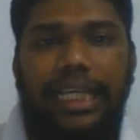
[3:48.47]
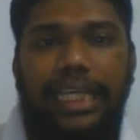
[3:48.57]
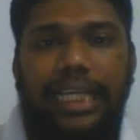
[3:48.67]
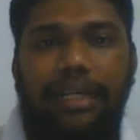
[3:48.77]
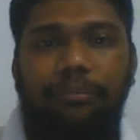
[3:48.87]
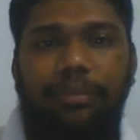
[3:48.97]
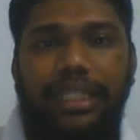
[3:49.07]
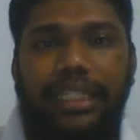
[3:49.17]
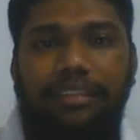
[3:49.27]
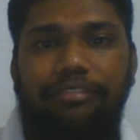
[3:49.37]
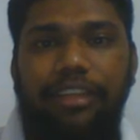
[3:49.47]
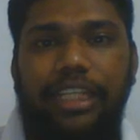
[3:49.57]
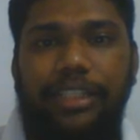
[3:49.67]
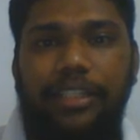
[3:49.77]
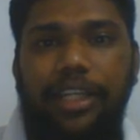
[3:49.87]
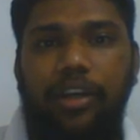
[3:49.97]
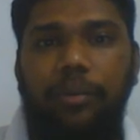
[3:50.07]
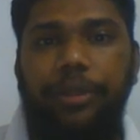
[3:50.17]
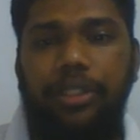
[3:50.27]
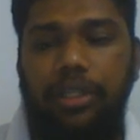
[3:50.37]
completely filled d
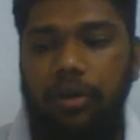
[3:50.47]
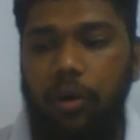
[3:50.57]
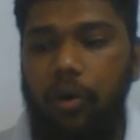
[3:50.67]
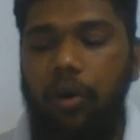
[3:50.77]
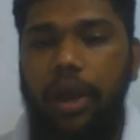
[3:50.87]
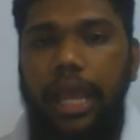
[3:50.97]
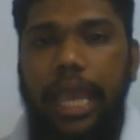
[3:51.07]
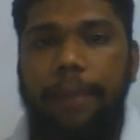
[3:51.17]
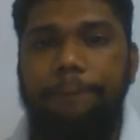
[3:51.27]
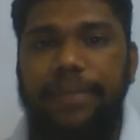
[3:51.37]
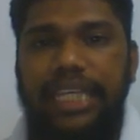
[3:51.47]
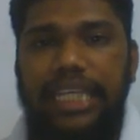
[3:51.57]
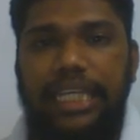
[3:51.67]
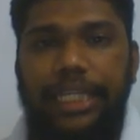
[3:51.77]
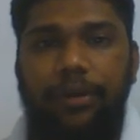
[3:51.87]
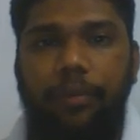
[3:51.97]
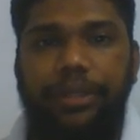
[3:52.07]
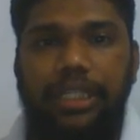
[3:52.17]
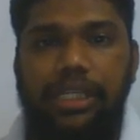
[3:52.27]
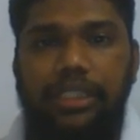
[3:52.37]
orbital or empty d
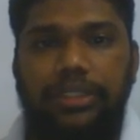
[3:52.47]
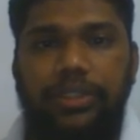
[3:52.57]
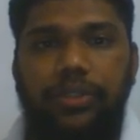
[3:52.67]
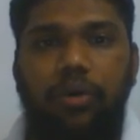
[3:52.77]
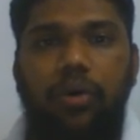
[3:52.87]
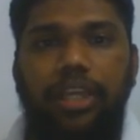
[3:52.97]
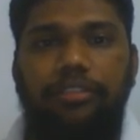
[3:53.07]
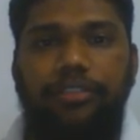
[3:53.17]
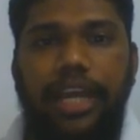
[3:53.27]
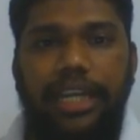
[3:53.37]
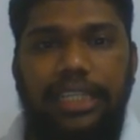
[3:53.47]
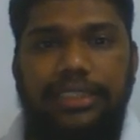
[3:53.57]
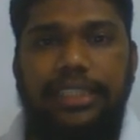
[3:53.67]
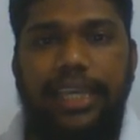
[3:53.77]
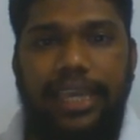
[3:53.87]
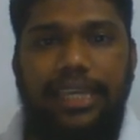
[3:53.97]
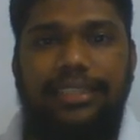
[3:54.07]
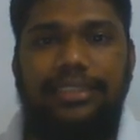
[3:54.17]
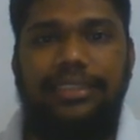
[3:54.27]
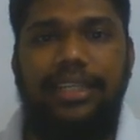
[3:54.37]
orbital. So if that is the
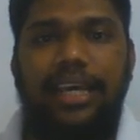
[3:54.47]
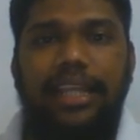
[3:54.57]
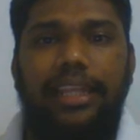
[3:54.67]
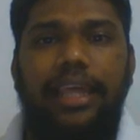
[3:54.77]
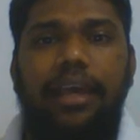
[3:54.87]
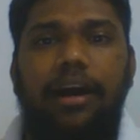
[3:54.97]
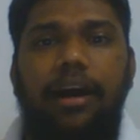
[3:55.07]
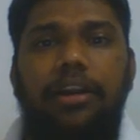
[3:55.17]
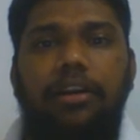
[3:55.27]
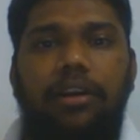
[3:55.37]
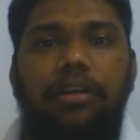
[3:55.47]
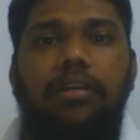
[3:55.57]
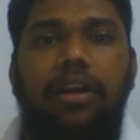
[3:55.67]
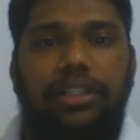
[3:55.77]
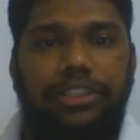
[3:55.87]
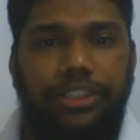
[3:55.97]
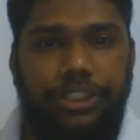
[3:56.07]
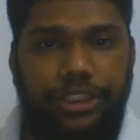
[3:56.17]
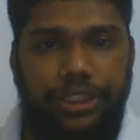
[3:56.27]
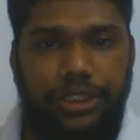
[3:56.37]
case, they are
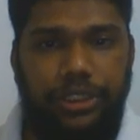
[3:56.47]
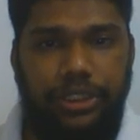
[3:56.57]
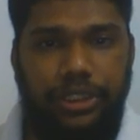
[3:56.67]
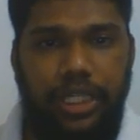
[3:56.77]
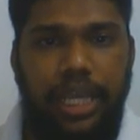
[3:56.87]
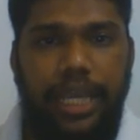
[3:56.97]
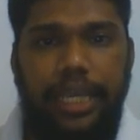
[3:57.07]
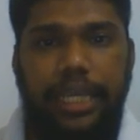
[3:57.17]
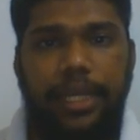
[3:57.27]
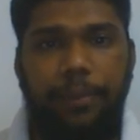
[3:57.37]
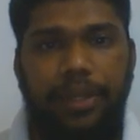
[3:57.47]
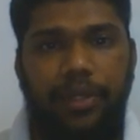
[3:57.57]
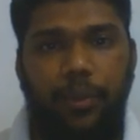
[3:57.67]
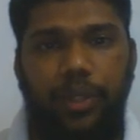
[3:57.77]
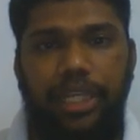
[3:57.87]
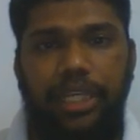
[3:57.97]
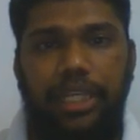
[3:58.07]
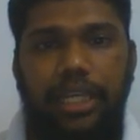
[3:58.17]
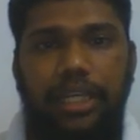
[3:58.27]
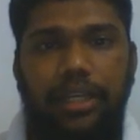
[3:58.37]
non-transition. In between,
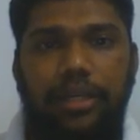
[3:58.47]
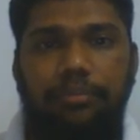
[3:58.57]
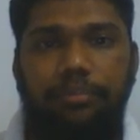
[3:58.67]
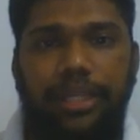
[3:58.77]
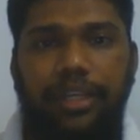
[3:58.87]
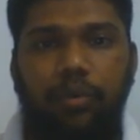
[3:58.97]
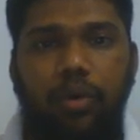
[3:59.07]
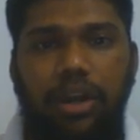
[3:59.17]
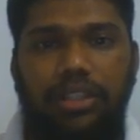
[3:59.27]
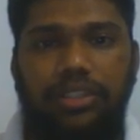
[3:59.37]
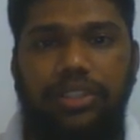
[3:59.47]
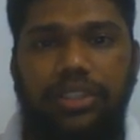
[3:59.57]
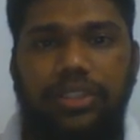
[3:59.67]
incomplete ones,